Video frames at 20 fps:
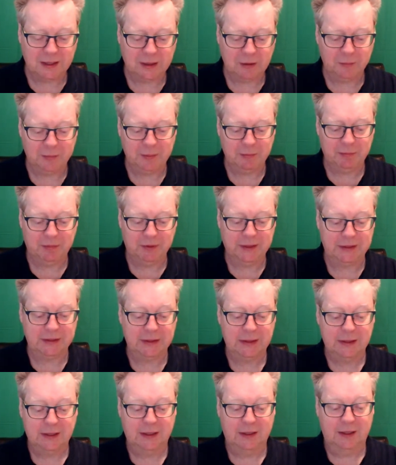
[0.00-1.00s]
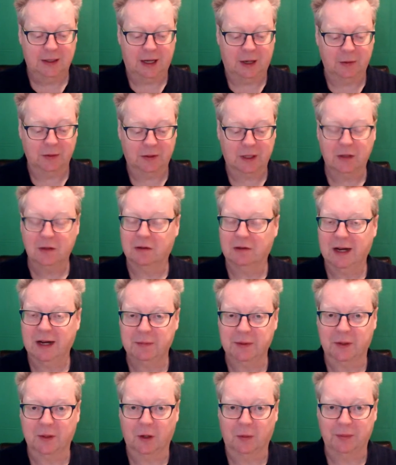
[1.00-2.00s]
That would be brilliant. I would go
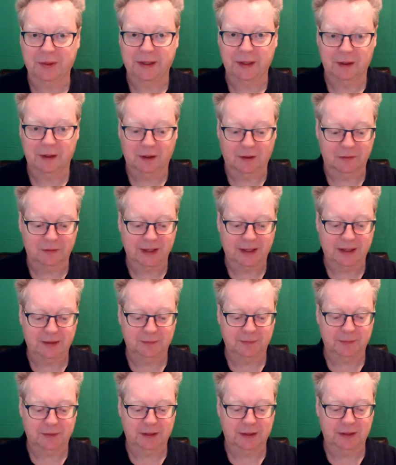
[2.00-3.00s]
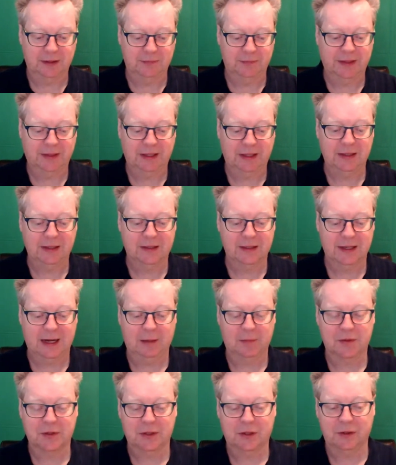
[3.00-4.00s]
grab a copy of that. Um, that is
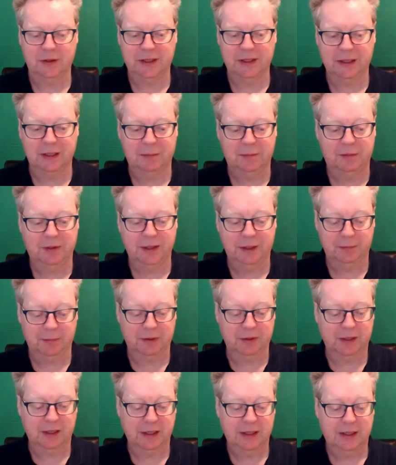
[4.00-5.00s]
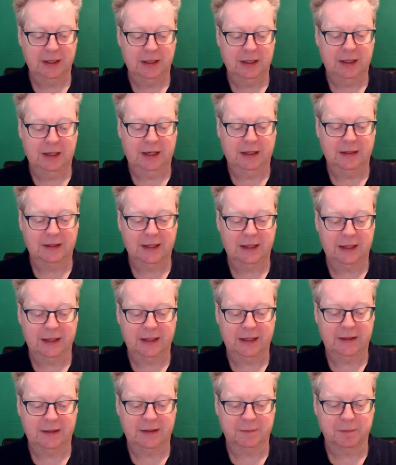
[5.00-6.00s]
absolutely a brilliant book. And say
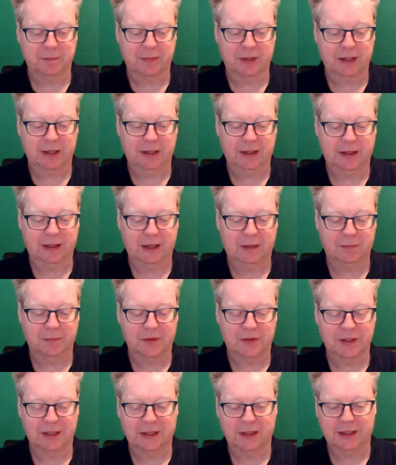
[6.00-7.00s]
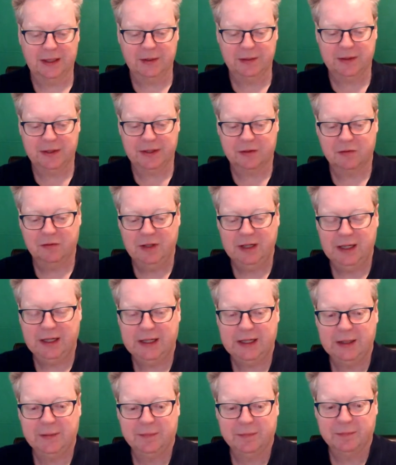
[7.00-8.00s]
it, it comes, it, it just
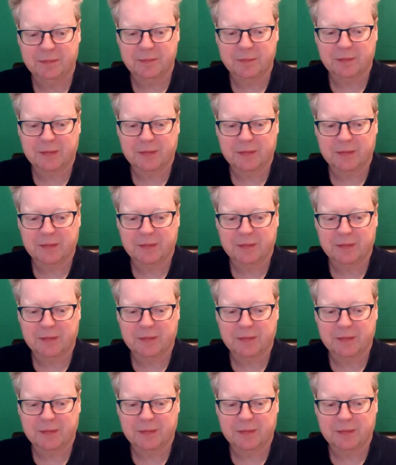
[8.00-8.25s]
really